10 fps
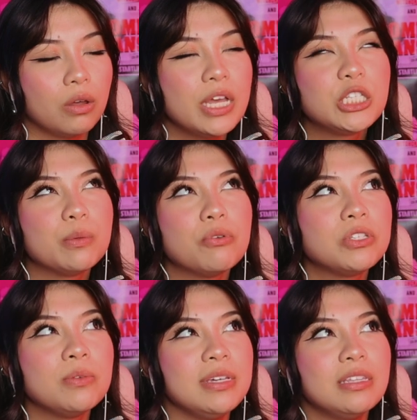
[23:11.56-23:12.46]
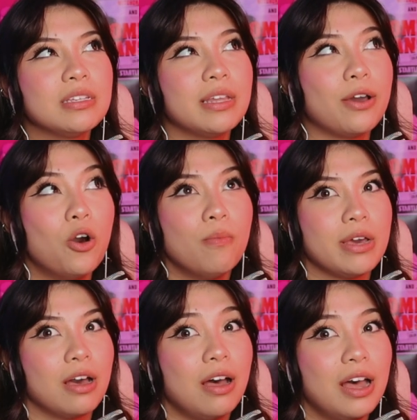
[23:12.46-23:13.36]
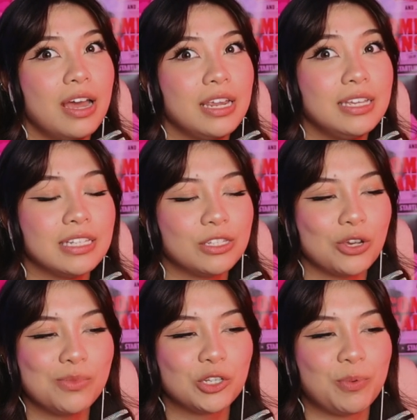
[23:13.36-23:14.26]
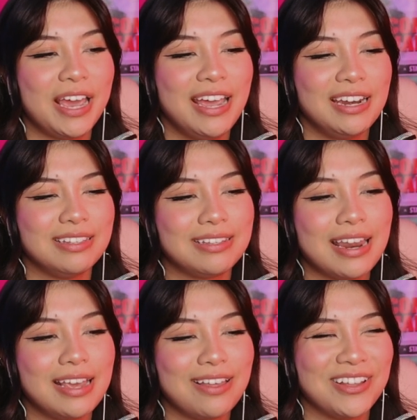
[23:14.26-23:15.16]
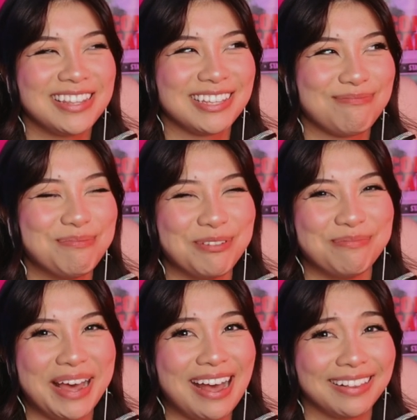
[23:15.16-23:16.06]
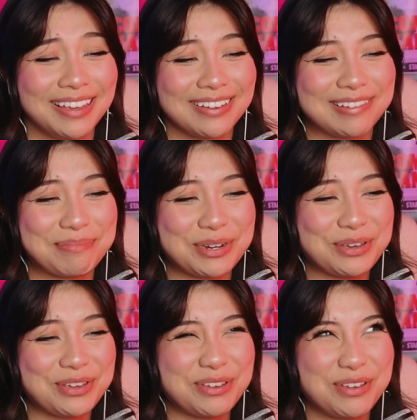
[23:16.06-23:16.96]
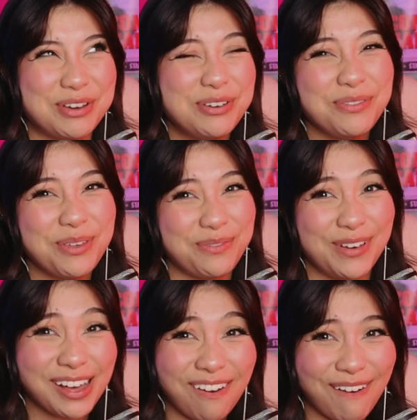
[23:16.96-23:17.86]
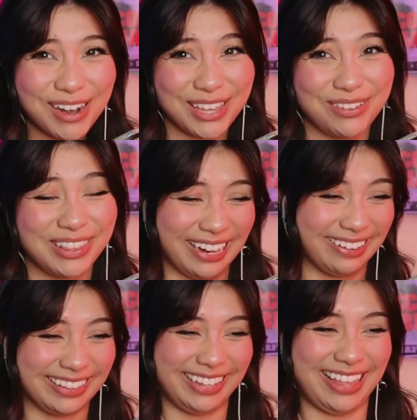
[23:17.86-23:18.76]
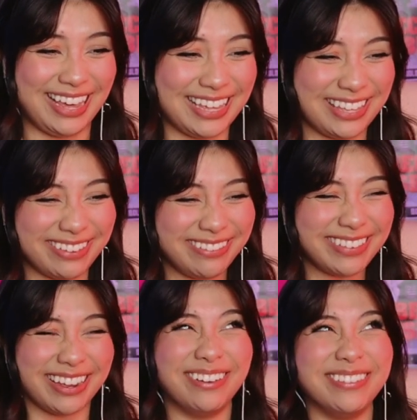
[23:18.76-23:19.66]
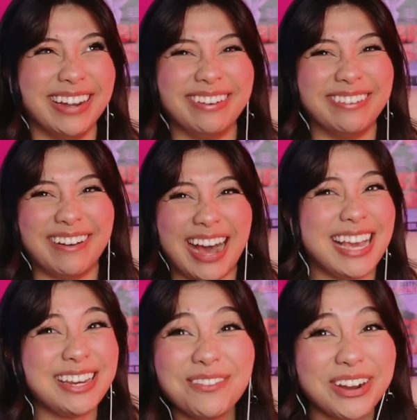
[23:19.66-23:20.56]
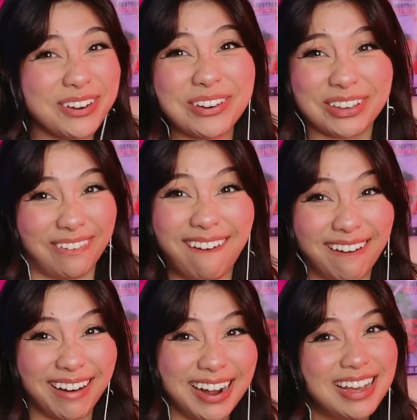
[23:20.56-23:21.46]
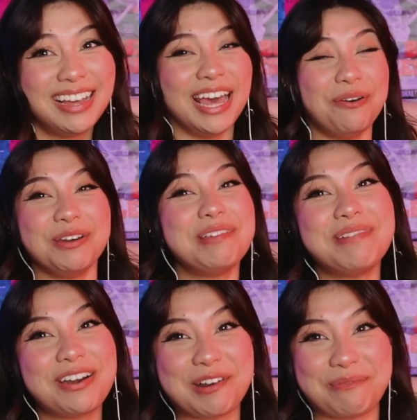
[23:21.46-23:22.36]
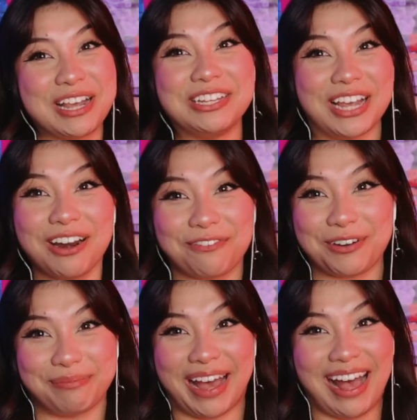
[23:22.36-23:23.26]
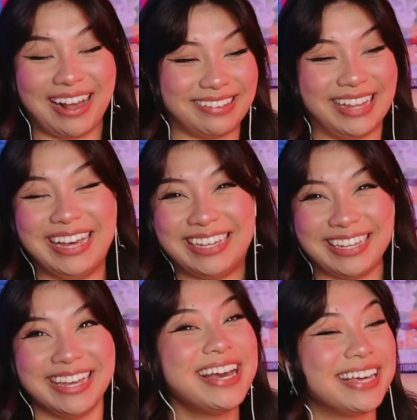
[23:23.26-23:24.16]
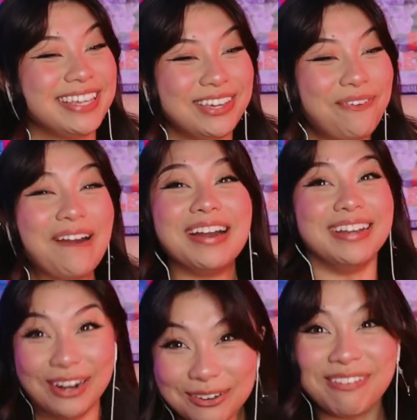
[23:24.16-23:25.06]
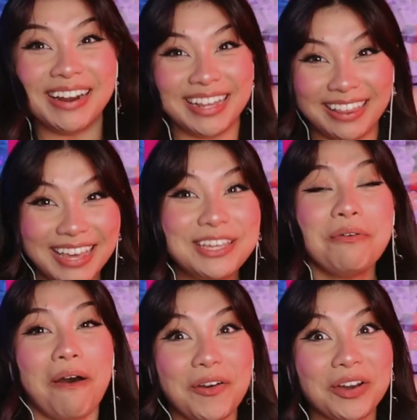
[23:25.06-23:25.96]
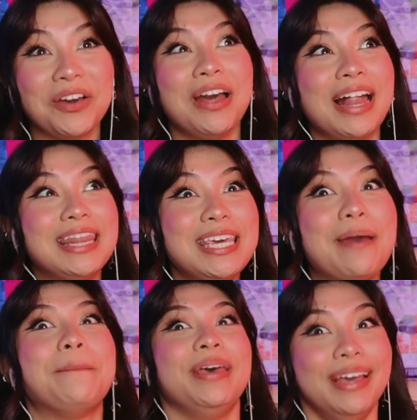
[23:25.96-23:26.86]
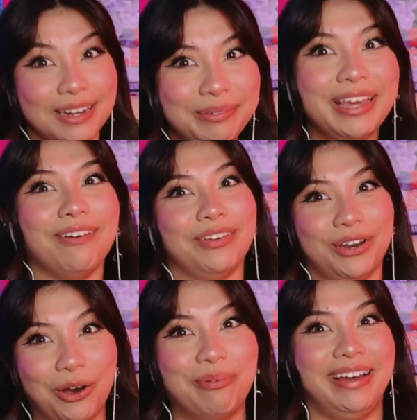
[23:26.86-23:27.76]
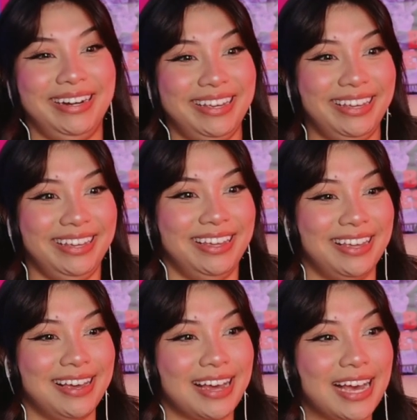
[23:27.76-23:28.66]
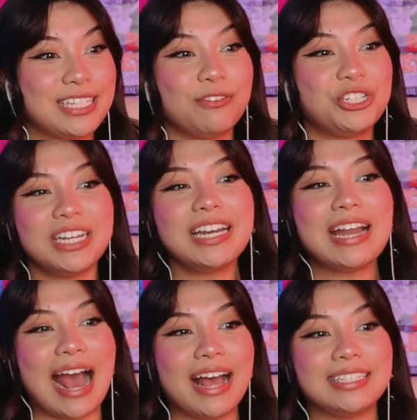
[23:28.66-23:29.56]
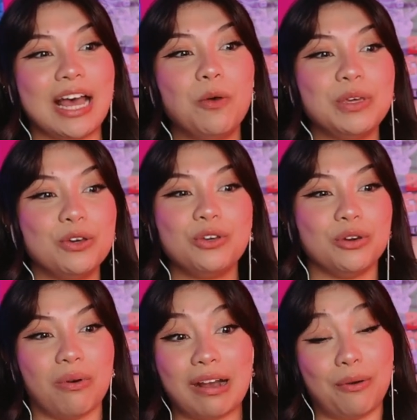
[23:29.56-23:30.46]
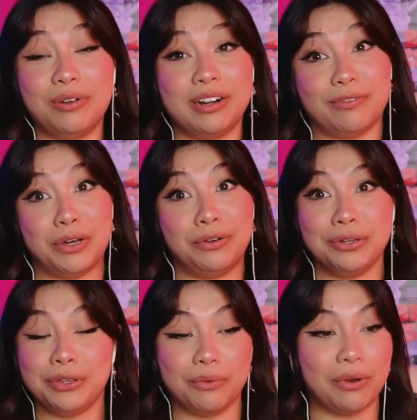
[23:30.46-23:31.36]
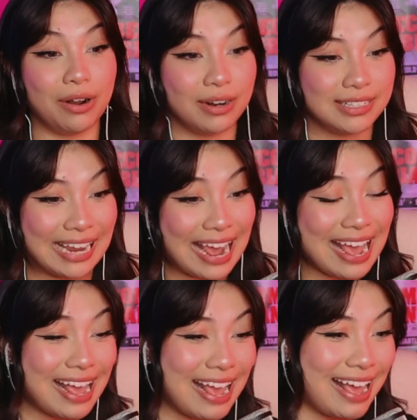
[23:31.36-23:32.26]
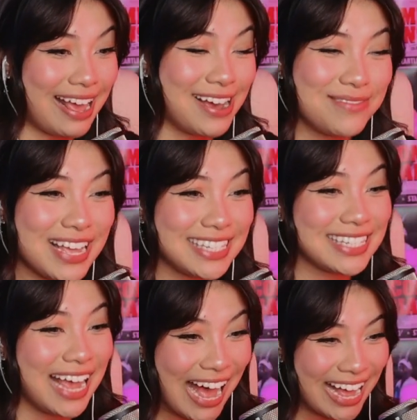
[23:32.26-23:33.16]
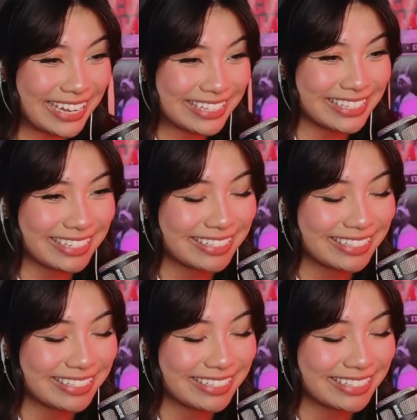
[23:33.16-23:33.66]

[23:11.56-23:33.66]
It's supposed to be this like, oh my god, he's in so much pain, he's getting all these people back. Like, but who the fuck are you, literally? Like, you don't know, I don't know who you are. It would have been better to bring Jennifer back. Like, you are a nobody. Like, you are the epitome of a nobody. Because if she didn't tell me who you were, I wouldn't have known who you were. Damn, that sucks.